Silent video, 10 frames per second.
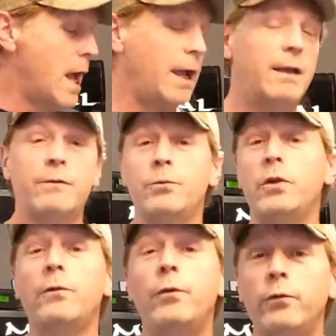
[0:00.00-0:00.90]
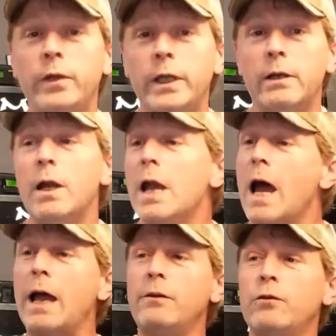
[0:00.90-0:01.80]
I got some stuff over here.
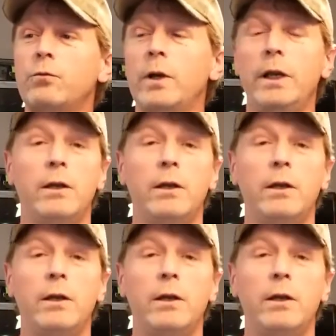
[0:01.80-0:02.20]
I just want to